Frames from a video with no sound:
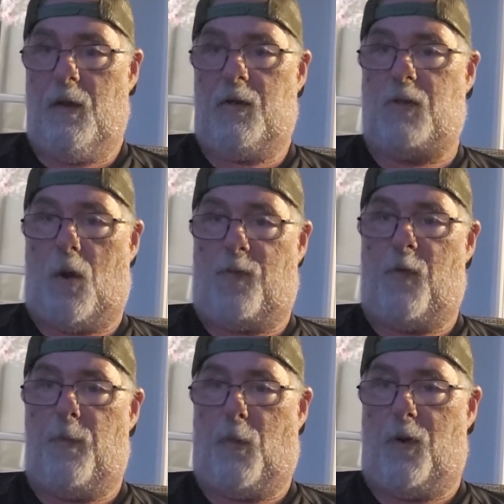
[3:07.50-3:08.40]
So the
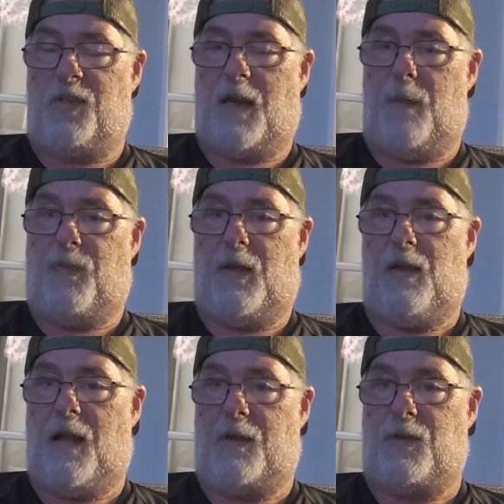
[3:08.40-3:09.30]
footboard, same thing.
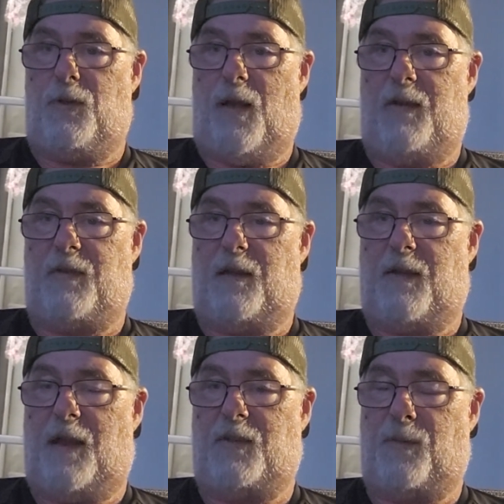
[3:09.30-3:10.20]
You got 2 legs that
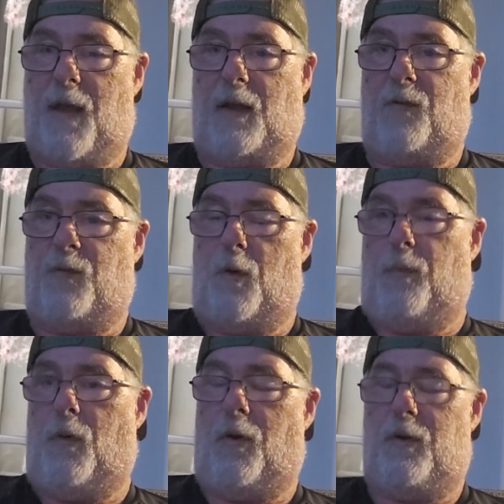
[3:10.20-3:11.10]
attach to the back of the
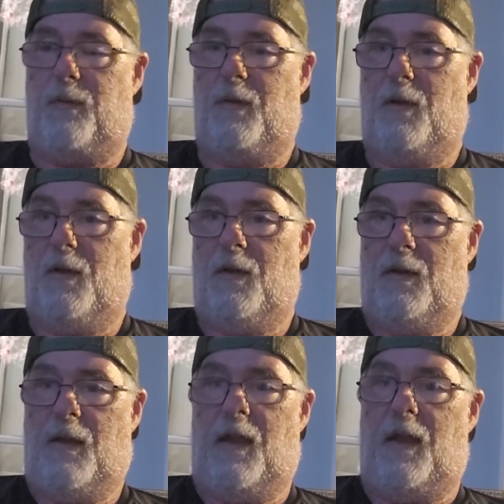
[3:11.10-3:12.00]
footboard.
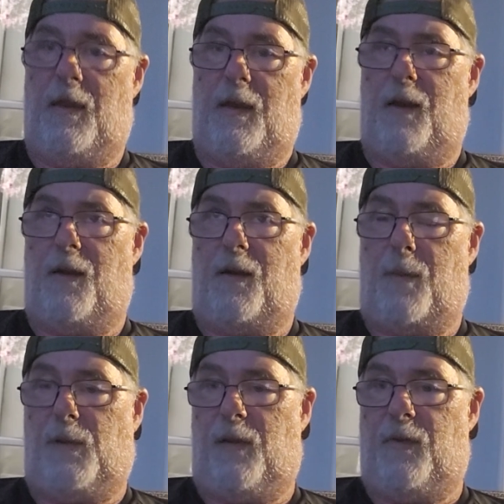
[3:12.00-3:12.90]
And I
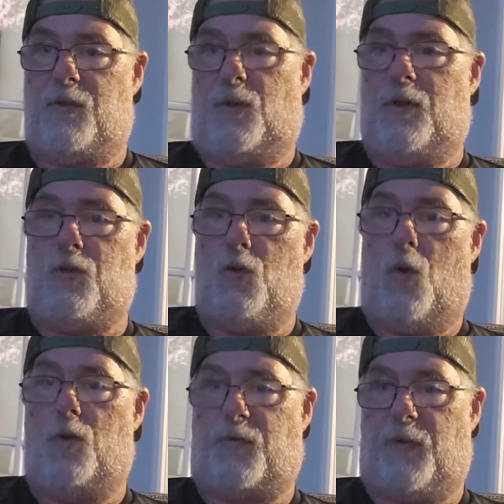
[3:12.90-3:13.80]
believe there's only 2
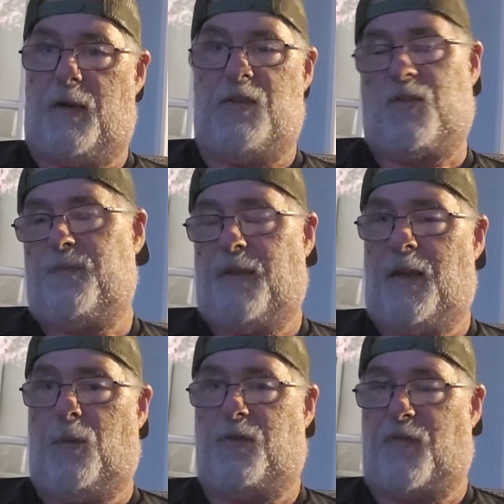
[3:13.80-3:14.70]
holes for each, and
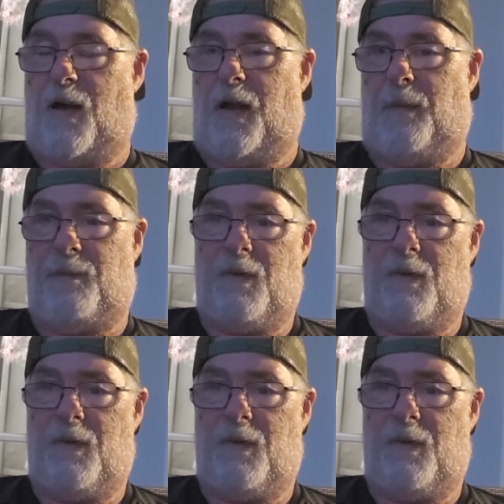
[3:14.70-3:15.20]
it was fine.